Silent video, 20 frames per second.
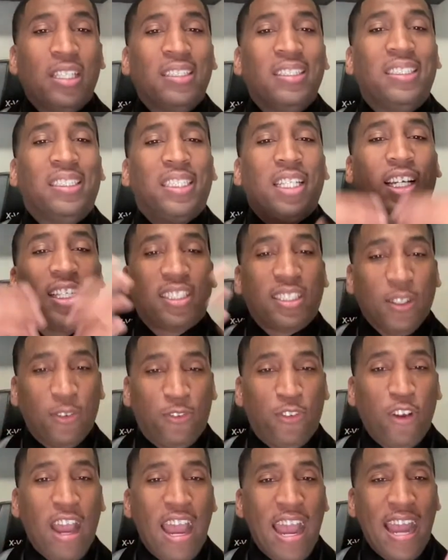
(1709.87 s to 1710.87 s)

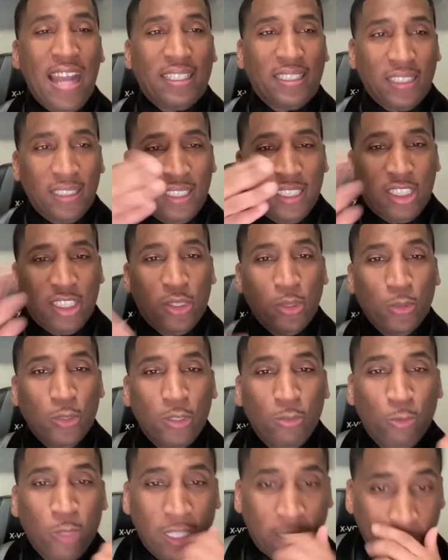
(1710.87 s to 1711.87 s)
justifies us
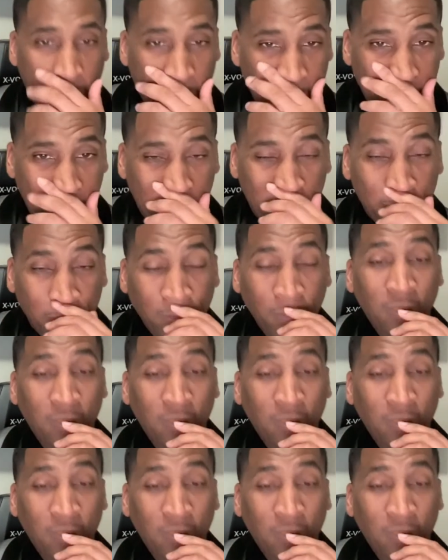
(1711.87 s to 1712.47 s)
doing wickedness.